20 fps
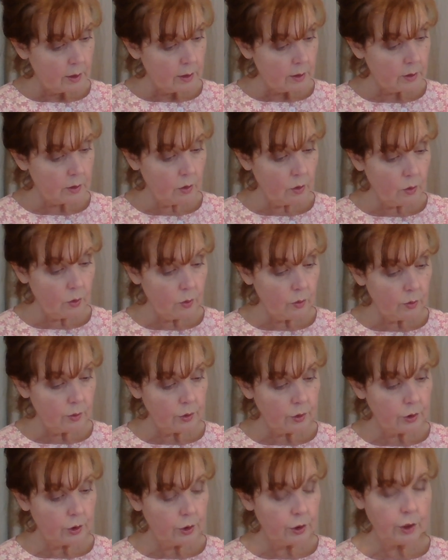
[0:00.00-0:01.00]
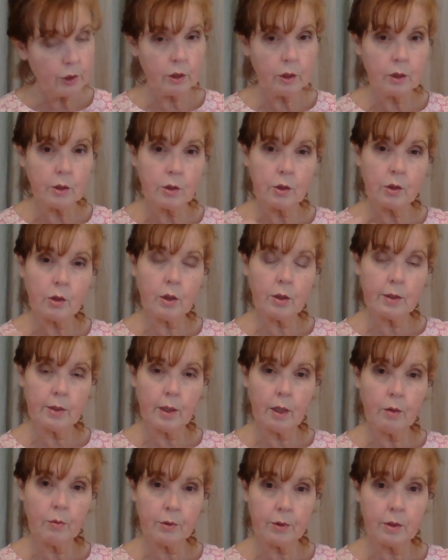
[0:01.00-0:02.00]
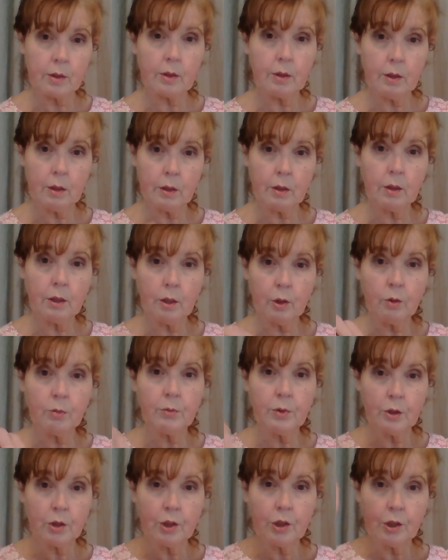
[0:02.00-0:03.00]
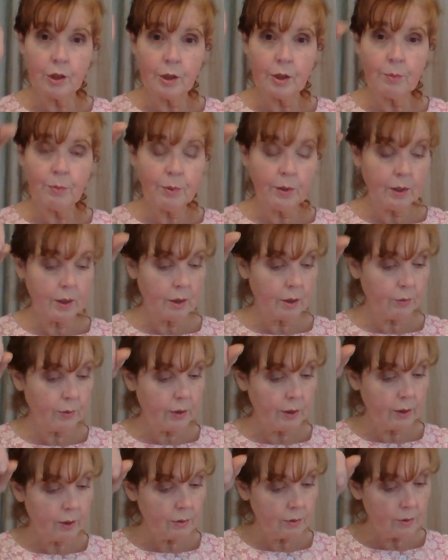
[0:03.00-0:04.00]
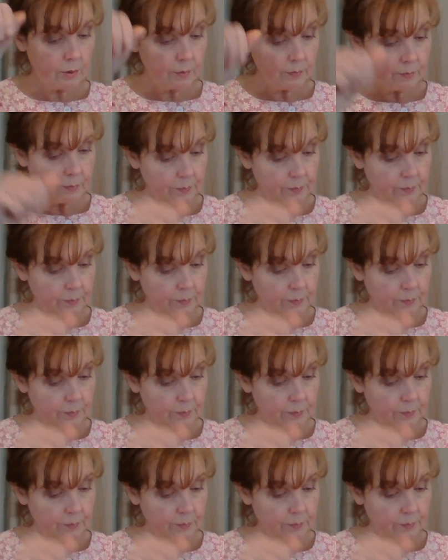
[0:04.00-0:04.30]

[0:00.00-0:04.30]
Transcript: So she, it starts out with this little globe that she's spinning around.